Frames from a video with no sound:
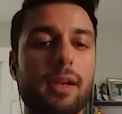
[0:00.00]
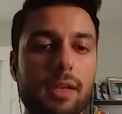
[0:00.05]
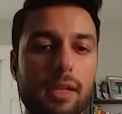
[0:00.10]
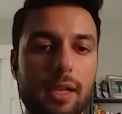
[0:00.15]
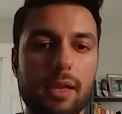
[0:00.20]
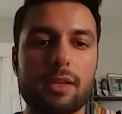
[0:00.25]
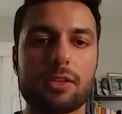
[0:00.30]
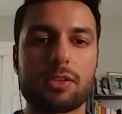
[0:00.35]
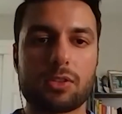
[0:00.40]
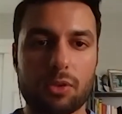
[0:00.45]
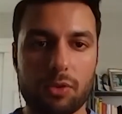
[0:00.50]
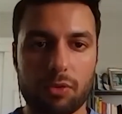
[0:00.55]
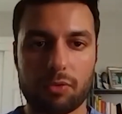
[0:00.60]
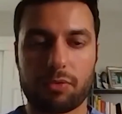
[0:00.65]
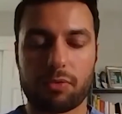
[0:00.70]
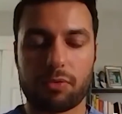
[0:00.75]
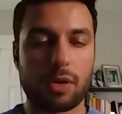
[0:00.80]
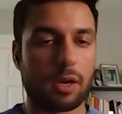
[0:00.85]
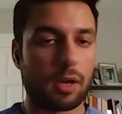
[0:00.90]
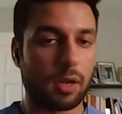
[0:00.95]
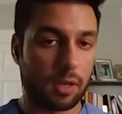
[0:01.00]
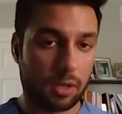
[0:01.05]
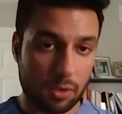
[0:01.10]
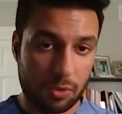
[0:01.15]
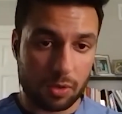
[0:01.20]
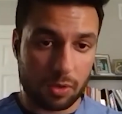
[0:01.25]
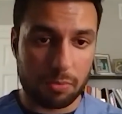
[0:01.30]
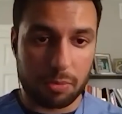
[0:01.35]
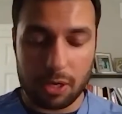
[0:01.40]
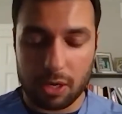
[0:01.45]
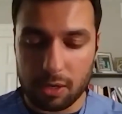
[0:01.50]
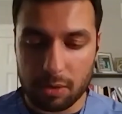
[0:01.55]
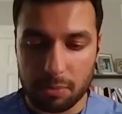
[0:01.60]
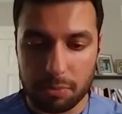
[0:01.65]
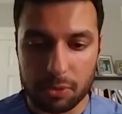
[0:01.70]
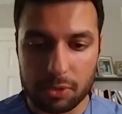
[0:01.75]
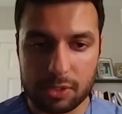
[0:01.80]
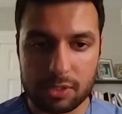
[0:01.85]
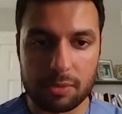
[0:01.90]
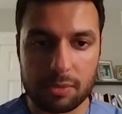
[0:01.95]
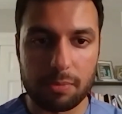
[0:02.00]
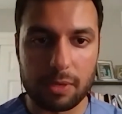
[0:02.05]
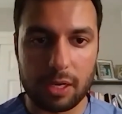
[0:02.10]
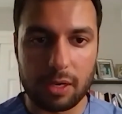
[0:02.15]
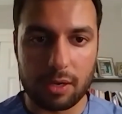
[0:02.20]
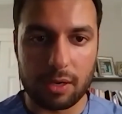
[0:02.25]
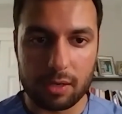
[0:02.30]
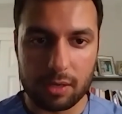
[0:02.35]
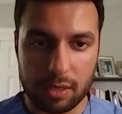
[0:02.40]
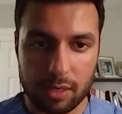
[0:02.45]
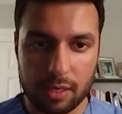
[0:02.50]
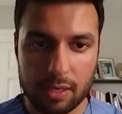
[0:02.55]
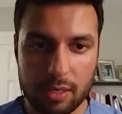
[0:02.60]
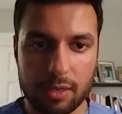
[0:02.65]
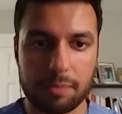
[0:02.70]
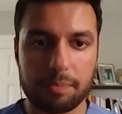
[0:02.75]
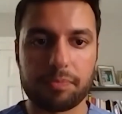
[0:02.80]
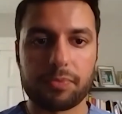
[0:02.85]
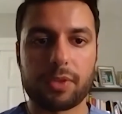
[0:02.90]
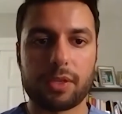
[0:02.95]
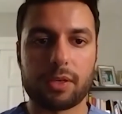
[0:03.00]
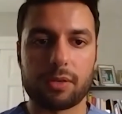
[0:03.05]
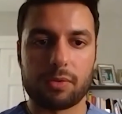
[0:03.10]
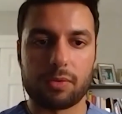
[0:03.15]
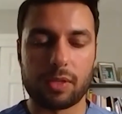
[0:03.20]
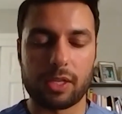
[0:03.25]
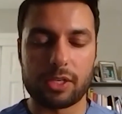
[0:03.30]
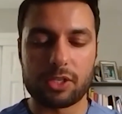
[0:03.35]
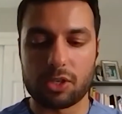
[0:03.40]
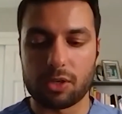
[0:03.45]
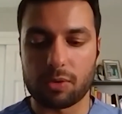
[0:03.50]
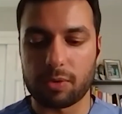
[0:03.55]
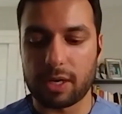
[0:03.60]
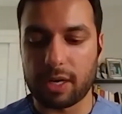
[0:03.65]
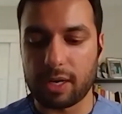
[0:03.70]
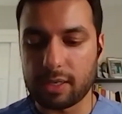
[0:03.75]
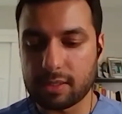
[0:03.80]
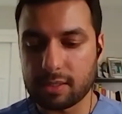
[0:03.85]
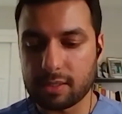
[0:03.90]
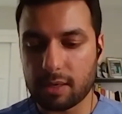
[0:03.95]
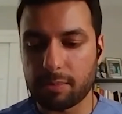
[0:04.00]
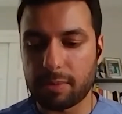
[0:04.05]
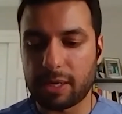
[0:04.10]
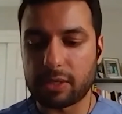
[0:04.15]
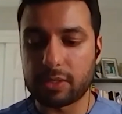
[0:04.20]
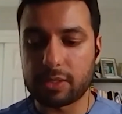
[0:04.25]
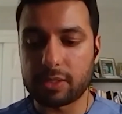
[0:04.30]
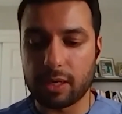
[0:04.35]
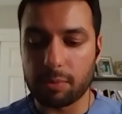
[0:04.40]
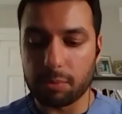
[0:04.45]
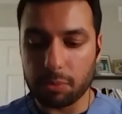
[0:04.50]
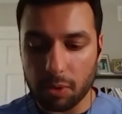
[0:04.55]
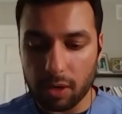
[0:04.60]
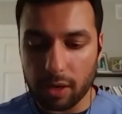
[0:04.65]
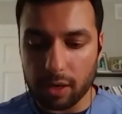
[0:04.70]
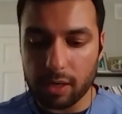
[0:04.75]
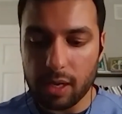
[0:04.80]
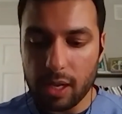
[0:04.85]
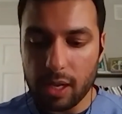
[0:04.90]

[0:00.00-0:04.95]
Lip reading: yet. So you had brought up Boards and Beyond in relation to what I had said about step one.